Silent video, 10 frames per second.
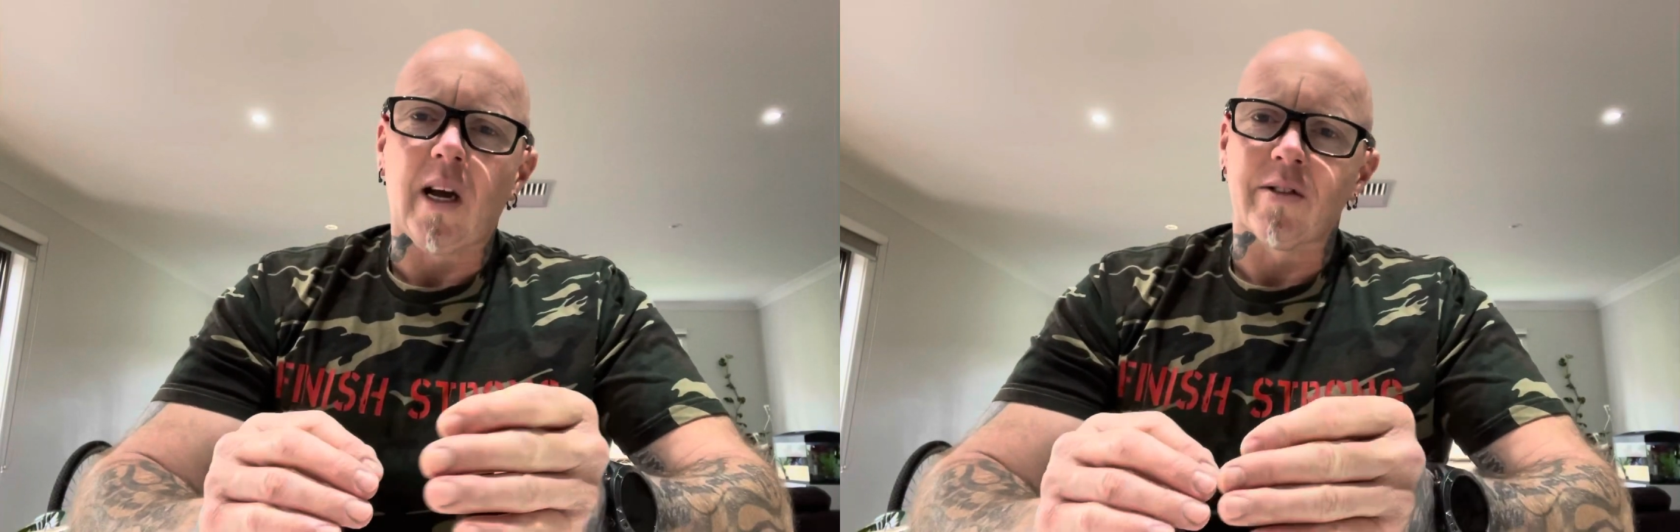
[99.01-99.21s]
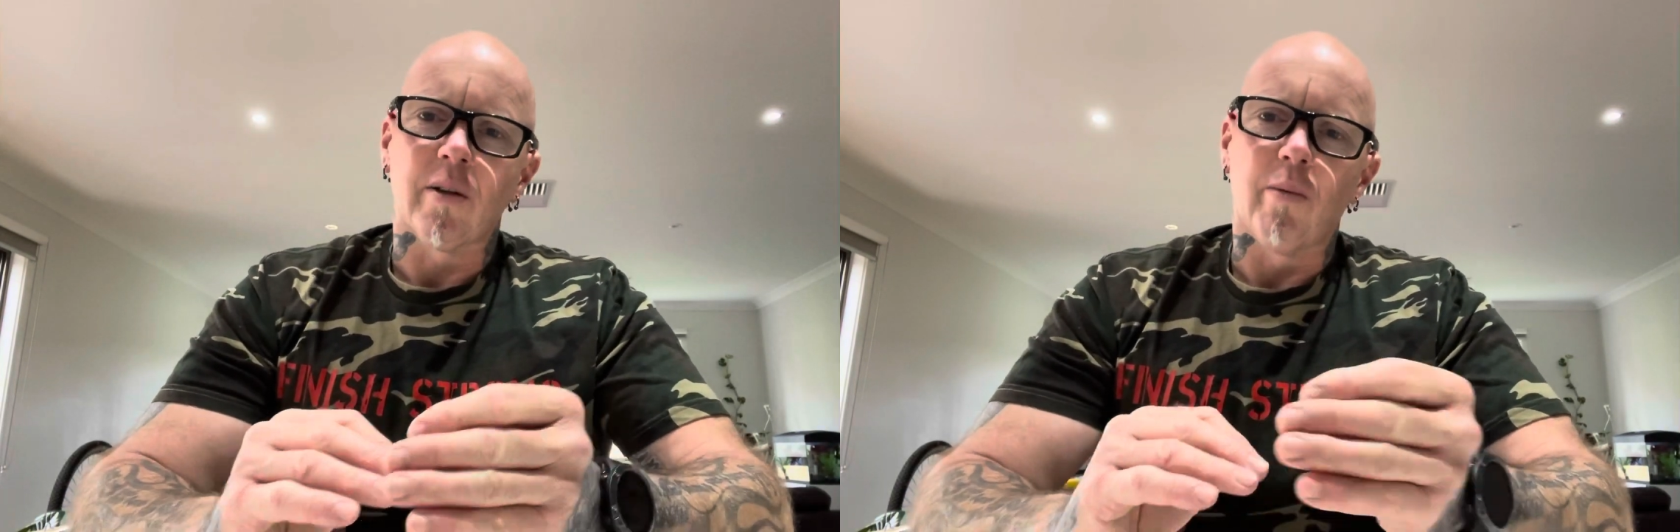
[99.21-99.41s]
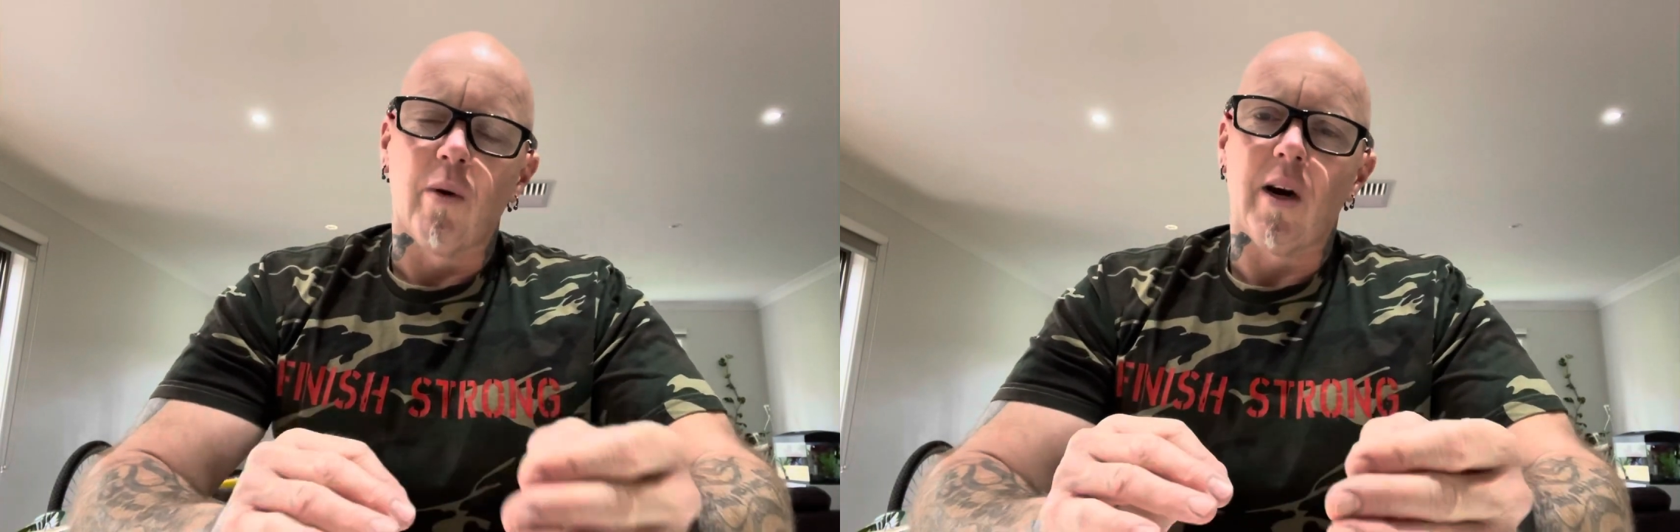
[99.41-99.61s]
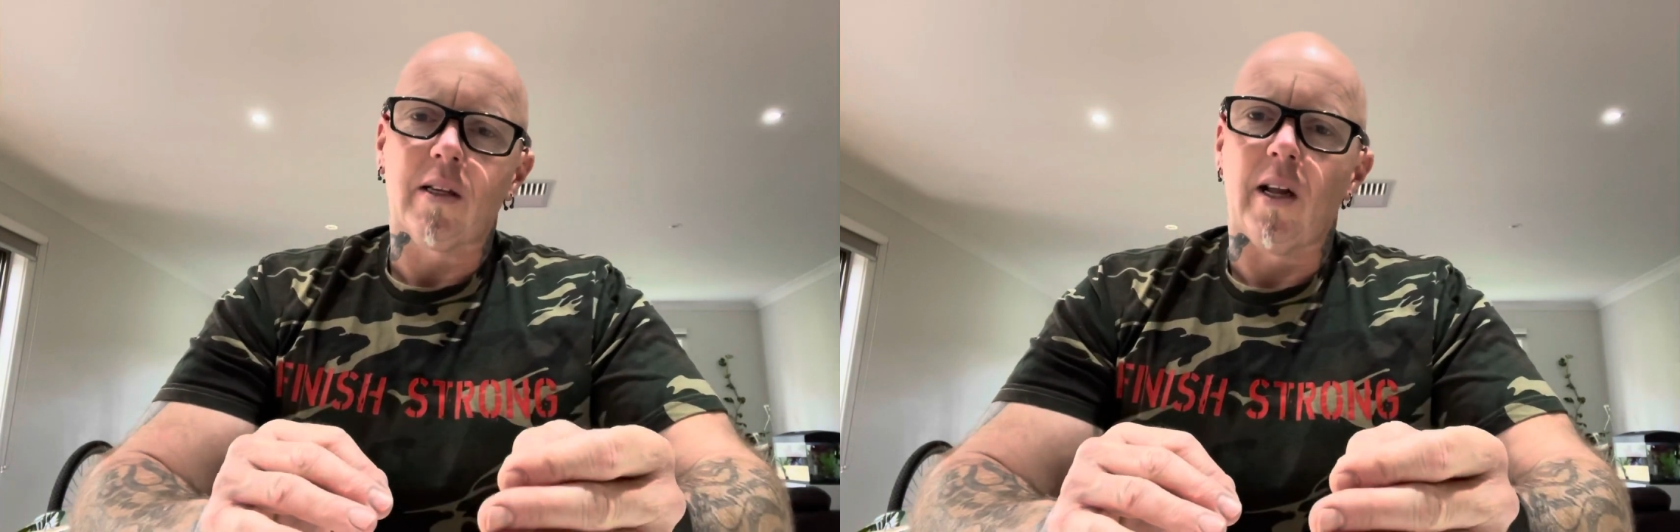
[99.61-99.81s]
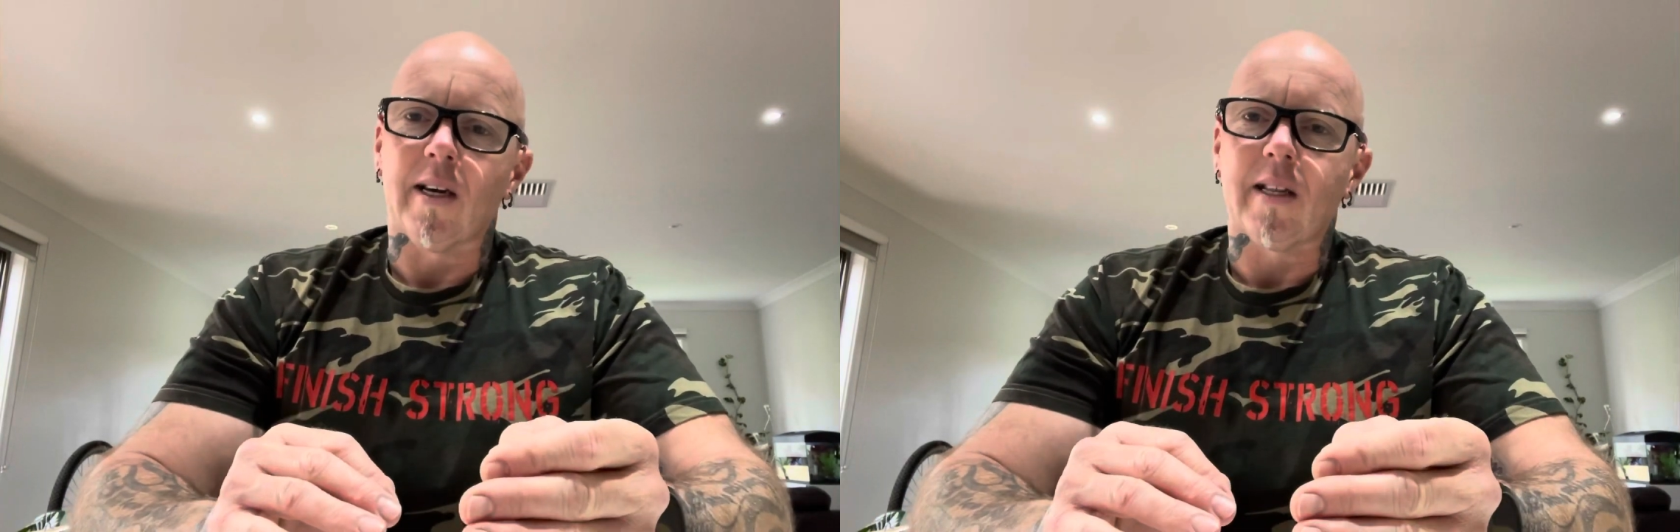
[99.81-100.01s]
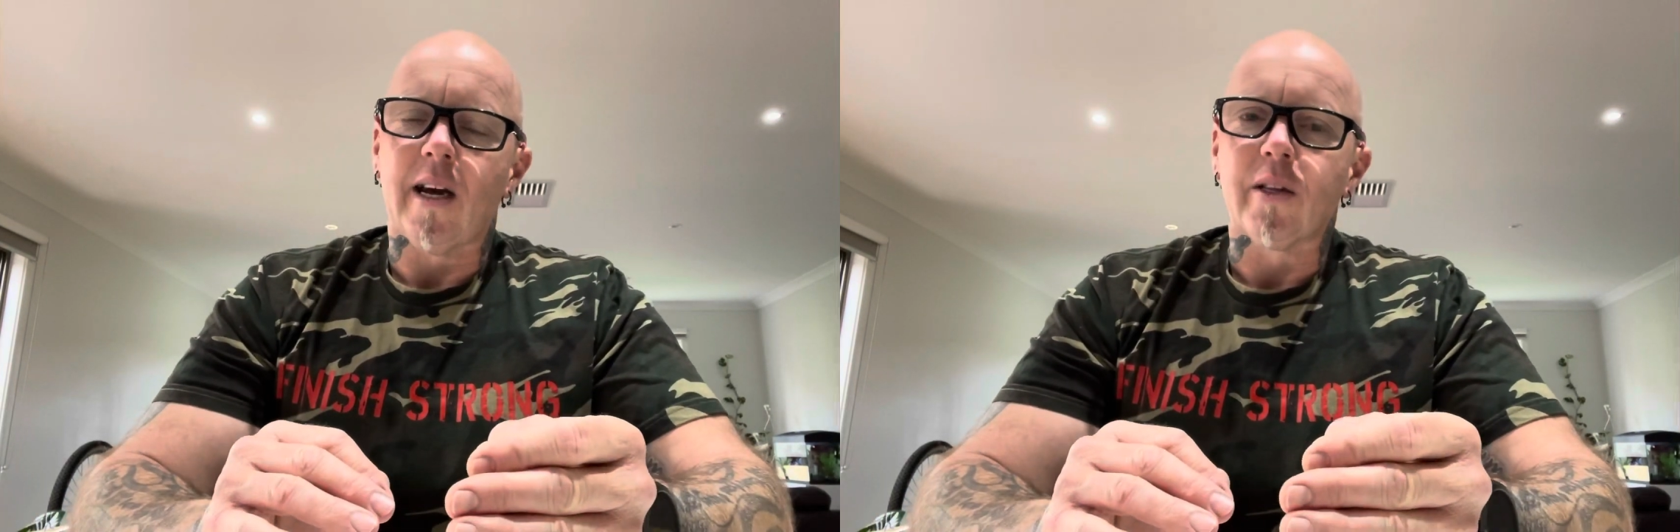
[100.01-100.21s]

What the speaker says: doesn't work like that.